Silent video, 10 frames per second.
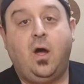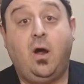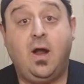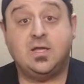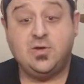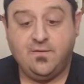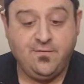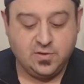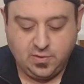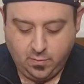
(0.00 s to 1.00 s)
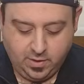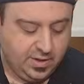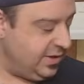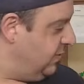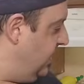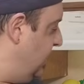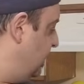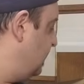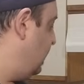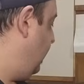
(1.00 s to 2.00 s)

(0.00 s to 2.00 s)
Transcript: Alright, so the first one we're going to do is